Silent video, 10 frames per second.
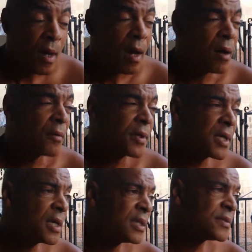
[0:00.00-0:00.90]
Oh, the
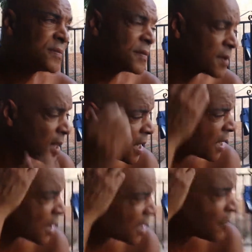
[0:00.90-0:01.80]
kids?
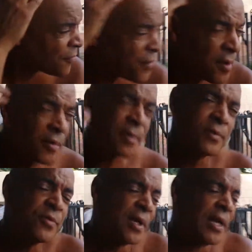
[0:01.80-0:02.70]
A couple of funerals. I
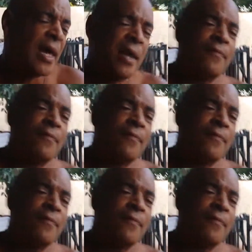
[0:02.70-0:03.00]
went to a lot